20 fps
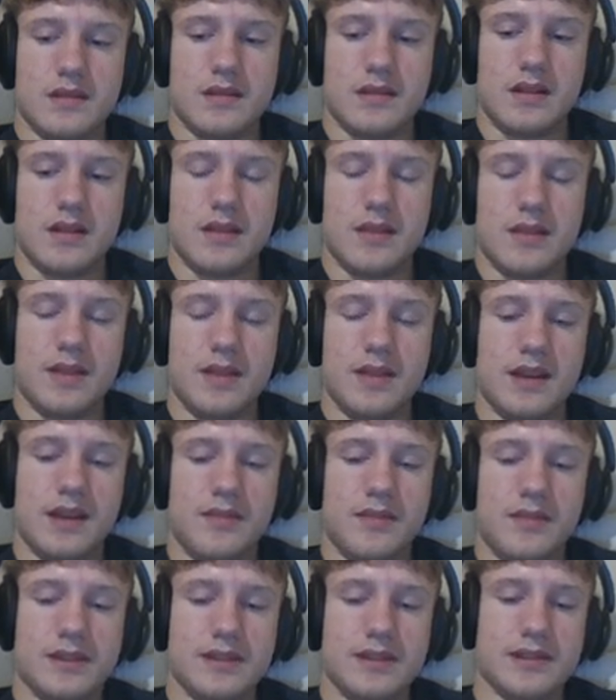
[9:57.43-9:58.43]
they're making
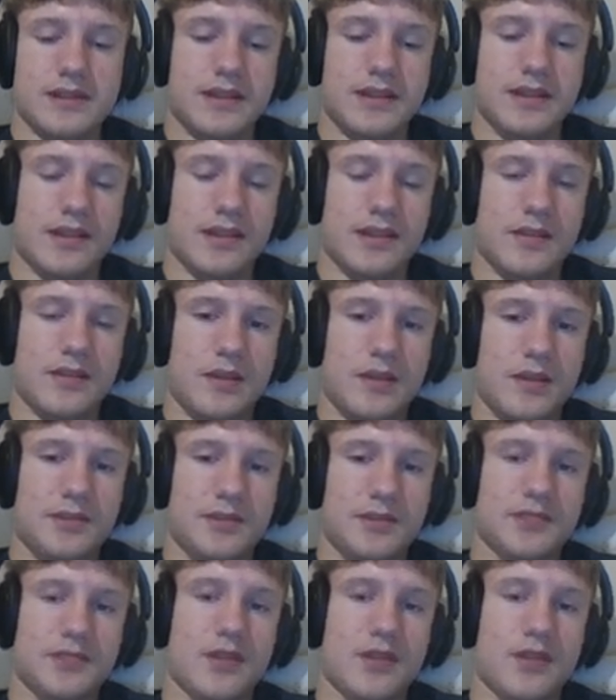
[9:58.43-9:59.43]
basically nothing be able to
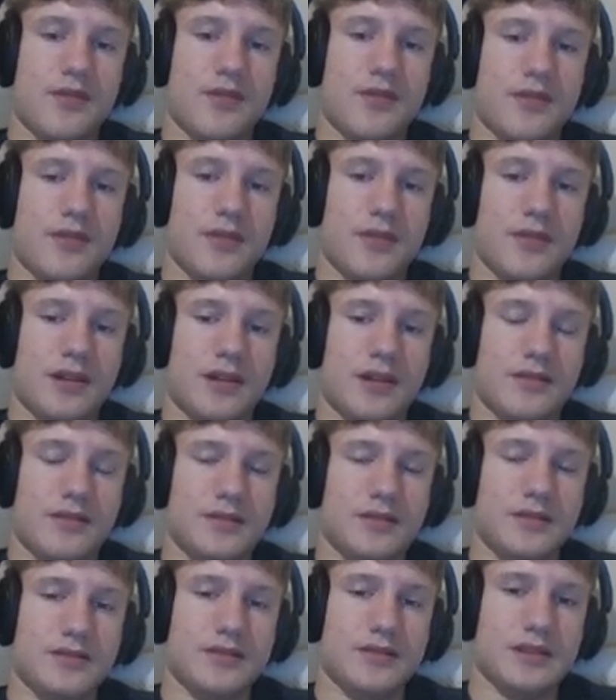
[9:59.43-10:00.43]
grow for a while.
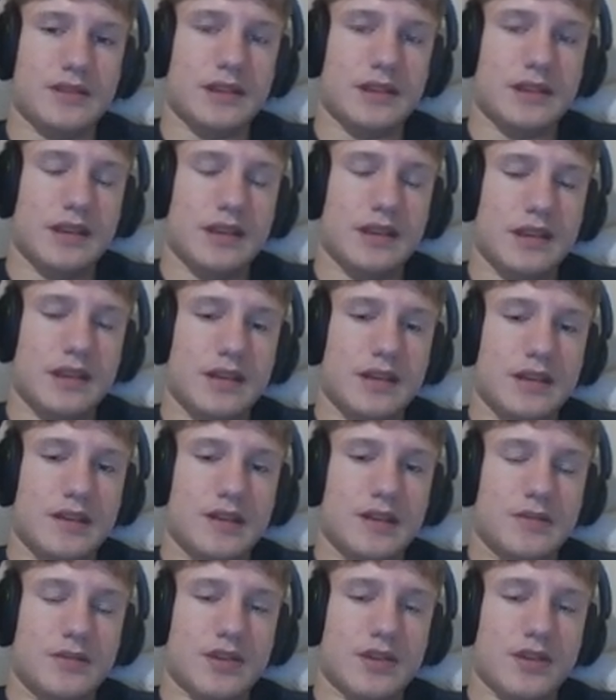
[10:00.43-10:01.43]
It was, it
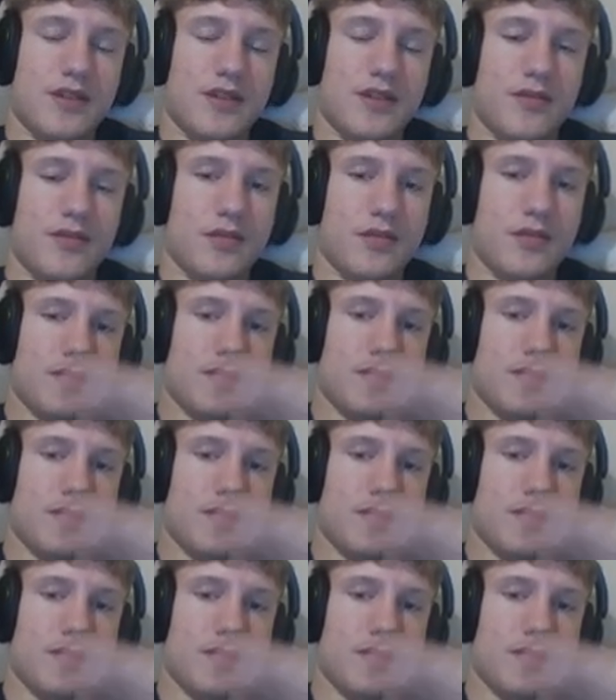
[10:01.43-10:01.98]
was awful.